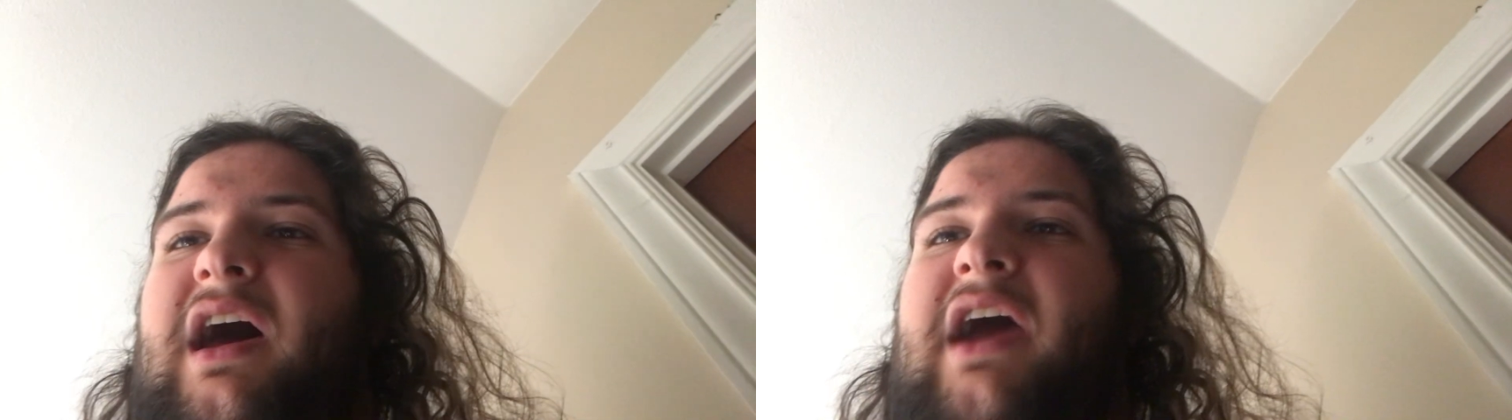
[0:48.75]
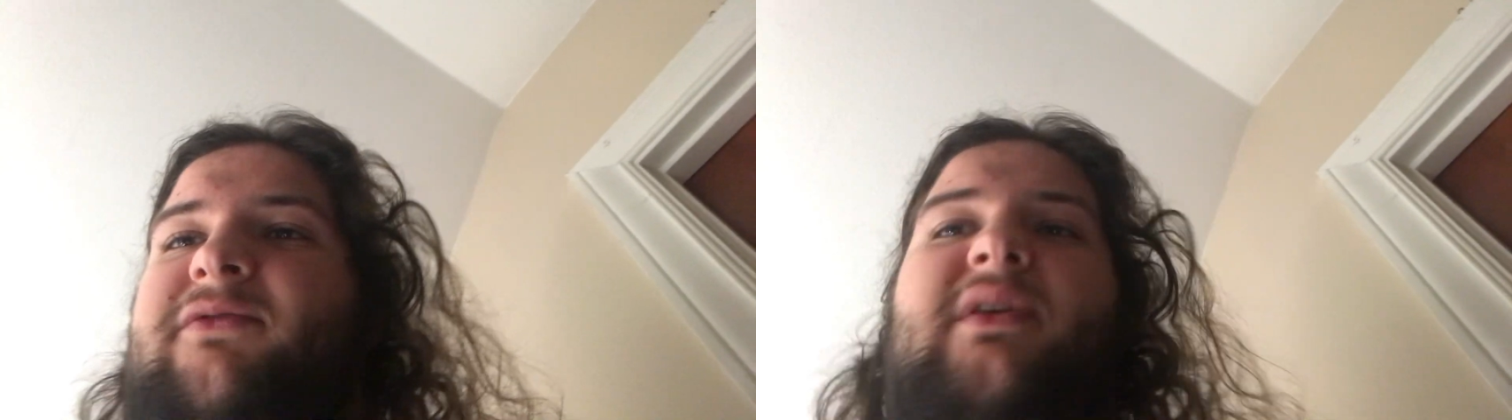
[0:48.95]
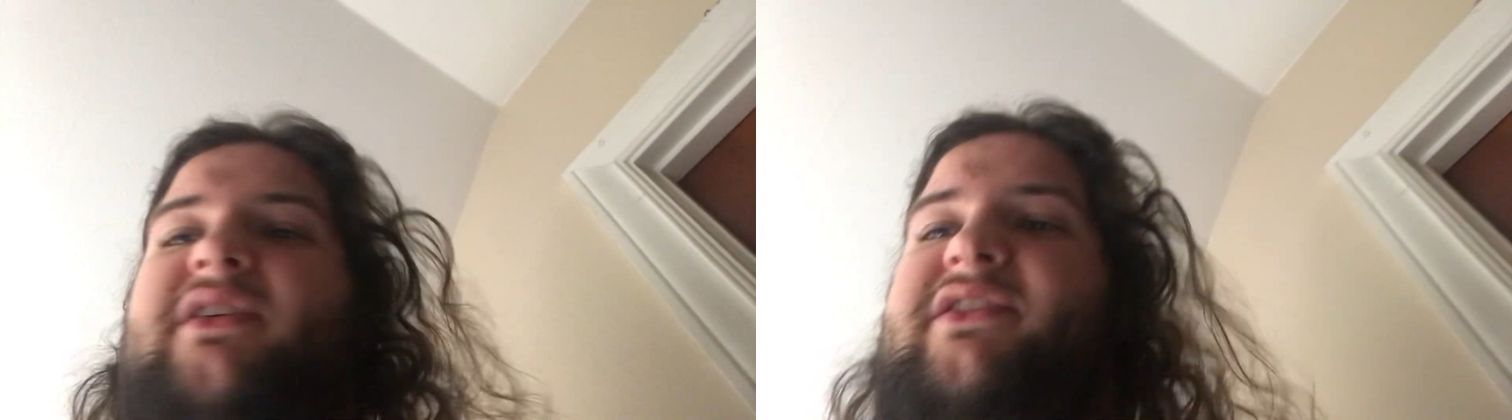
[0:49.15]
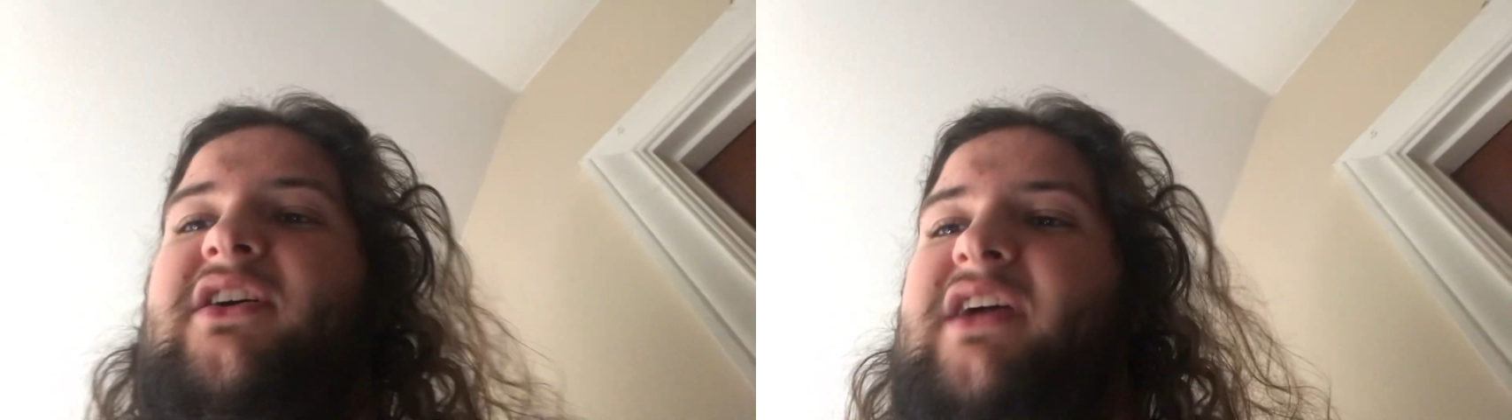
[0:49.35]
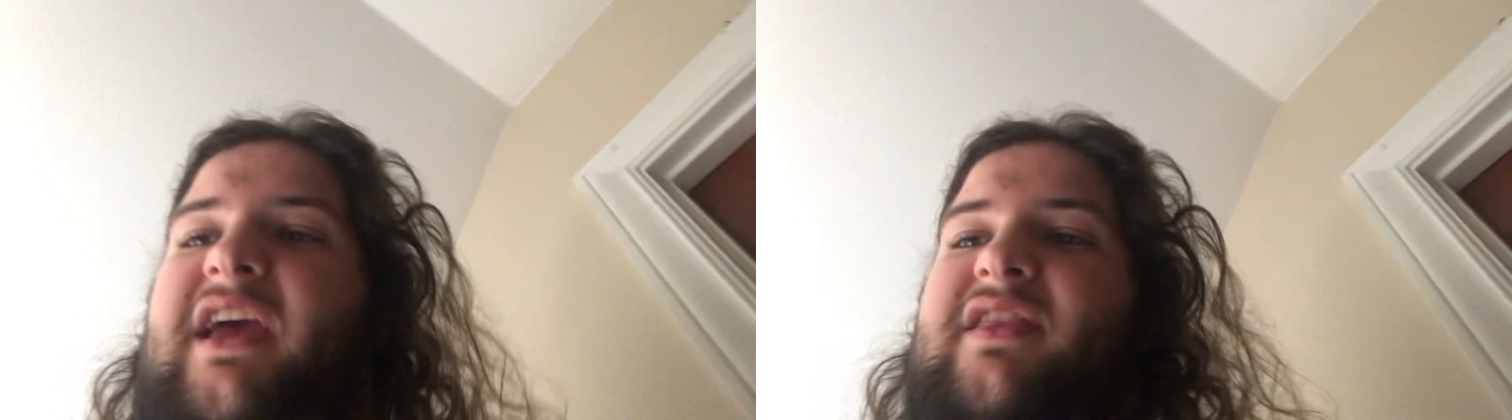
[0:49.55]
I really
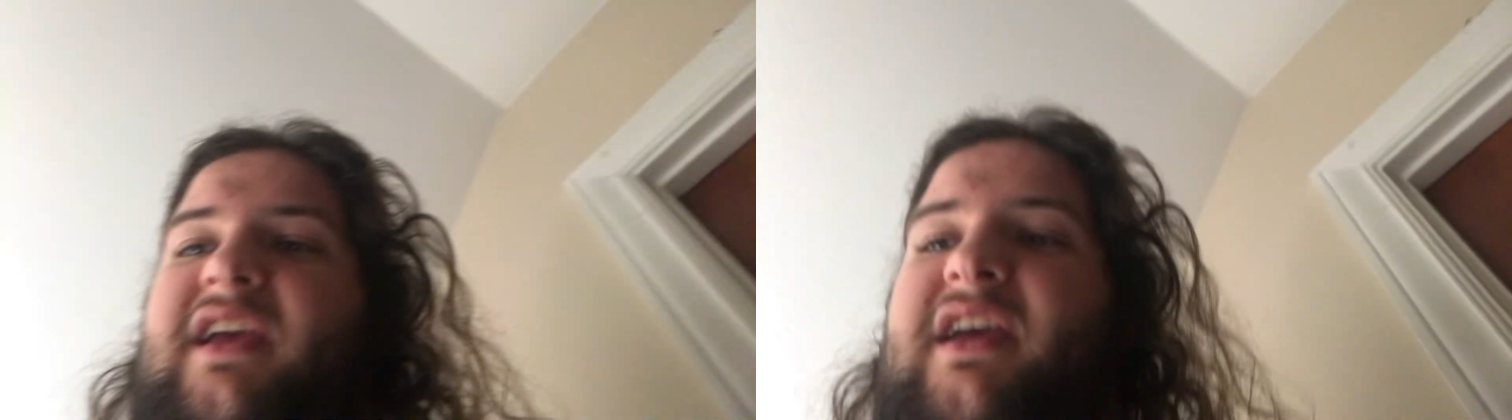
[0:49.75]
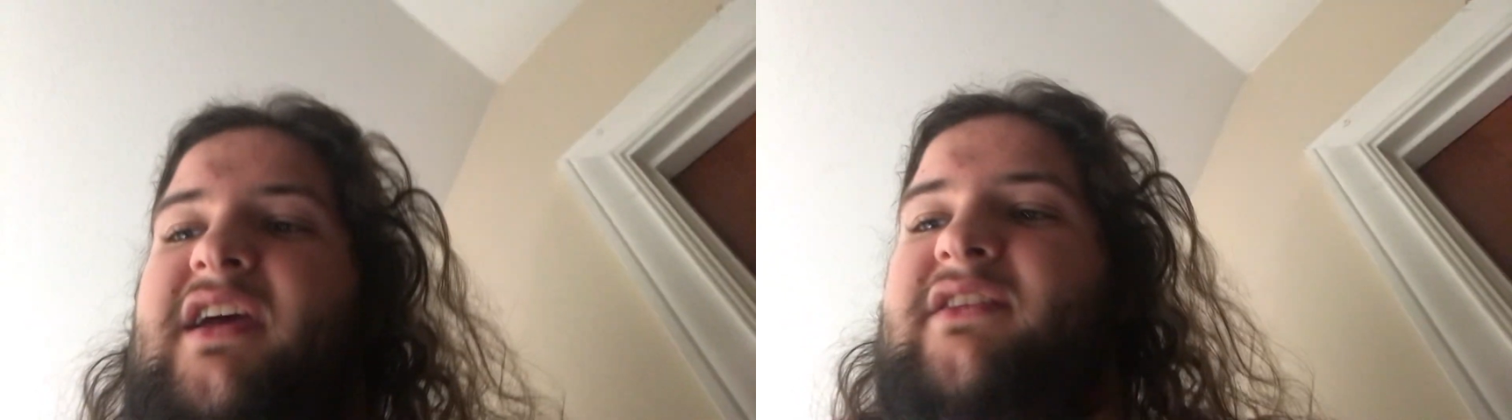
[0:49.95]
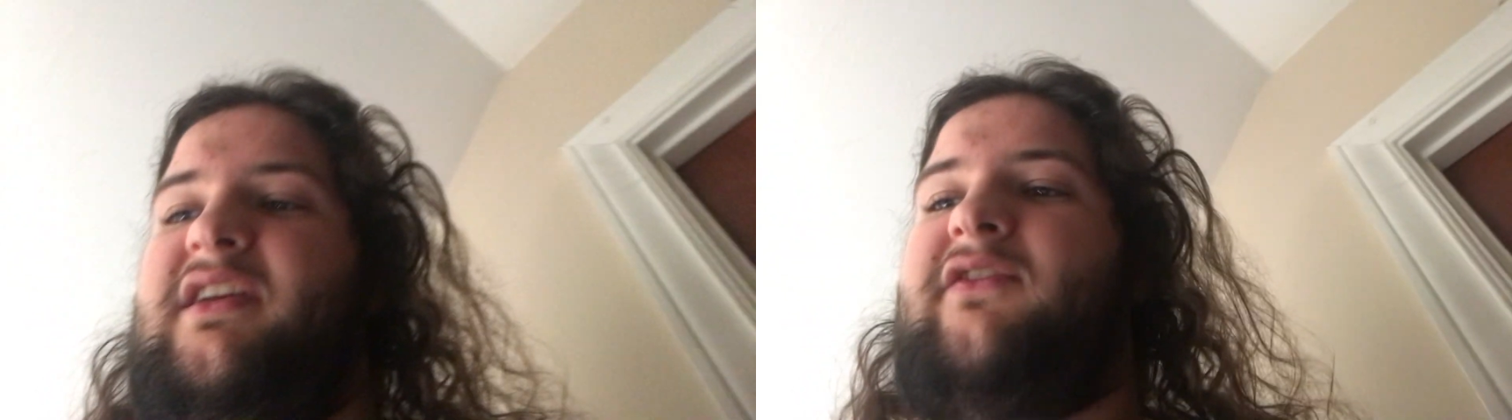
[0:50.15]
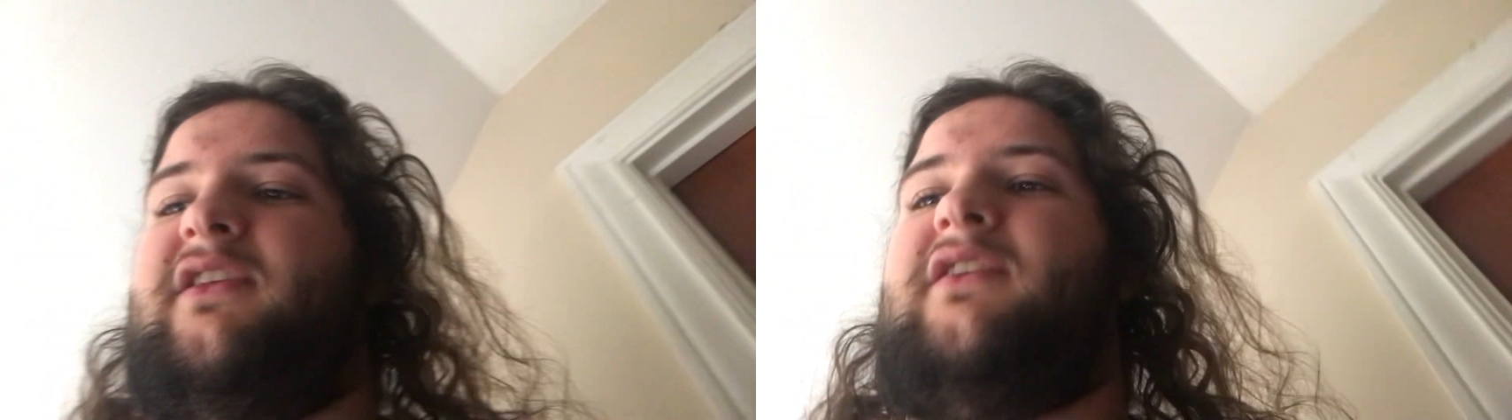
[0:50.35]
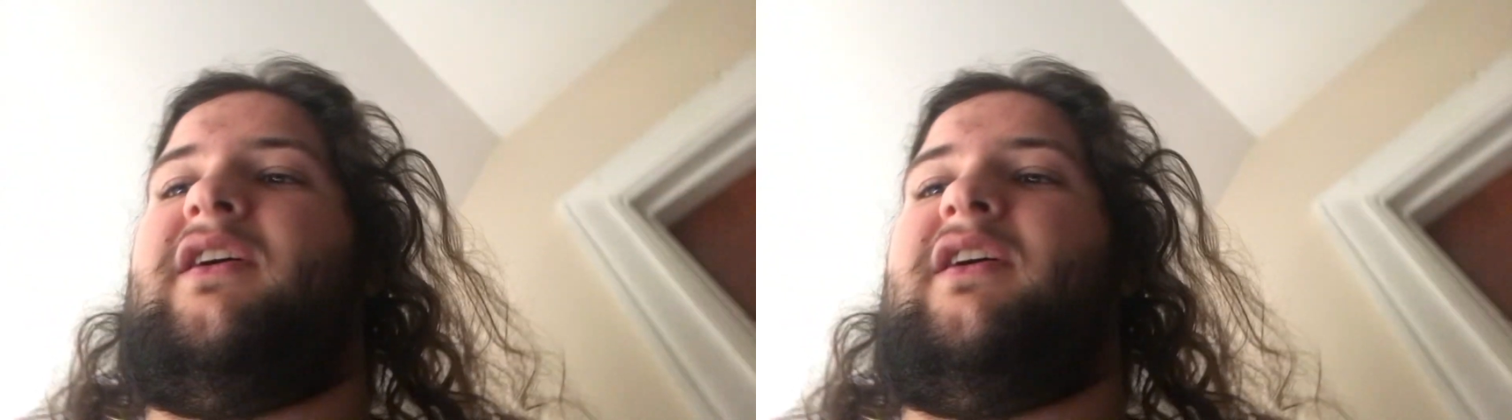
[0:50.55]
still can't thank you guys enough for that.